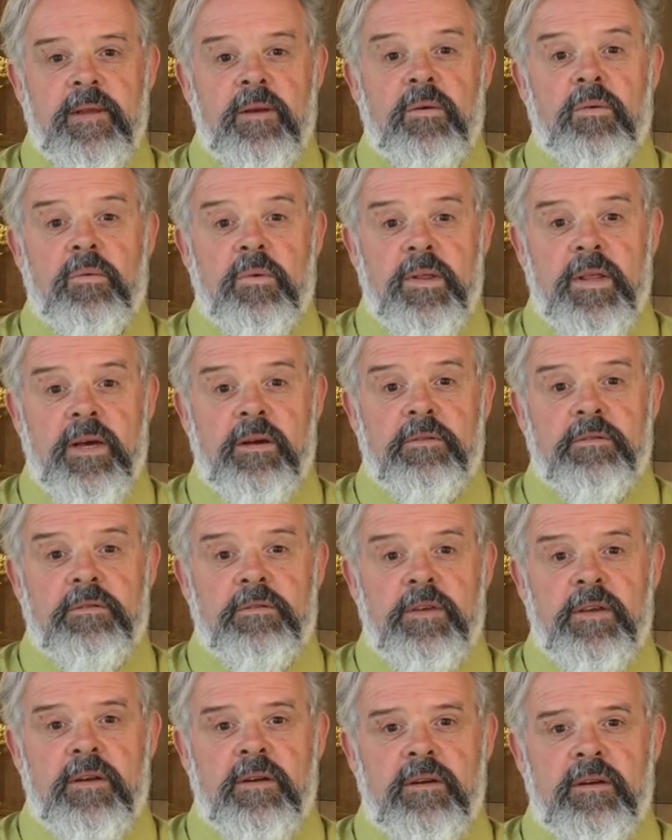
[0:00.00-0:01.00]
Without
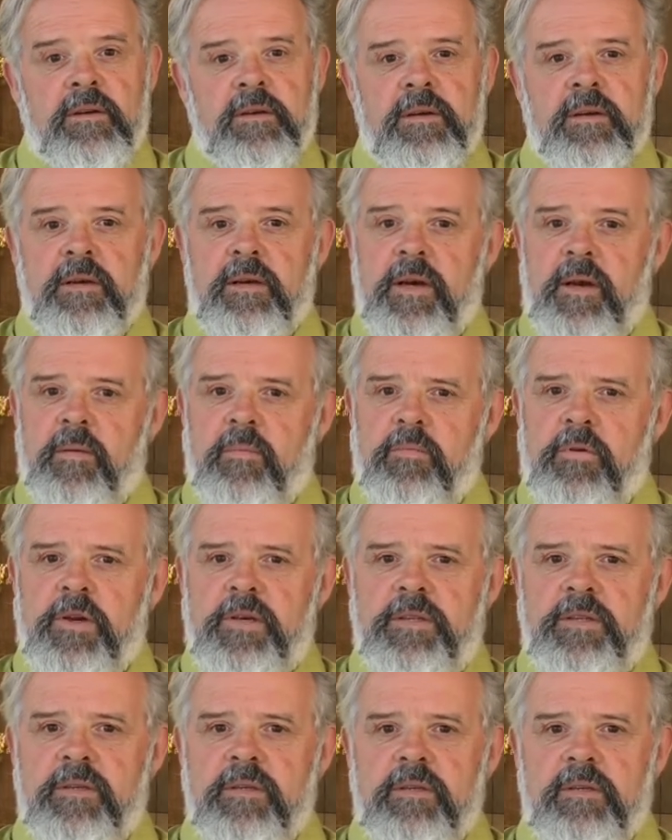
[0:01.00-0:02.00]
fear.
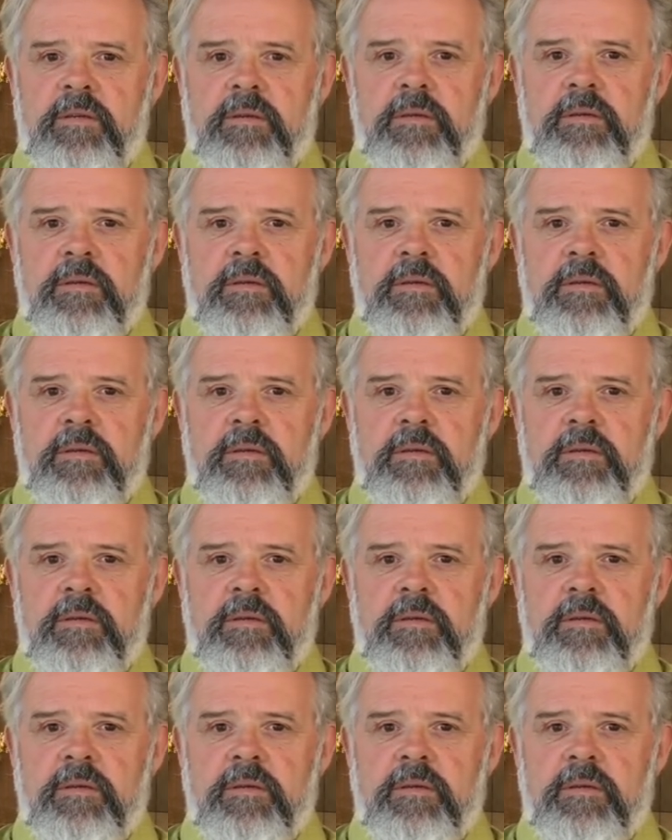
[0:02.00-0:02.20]
Embrace it.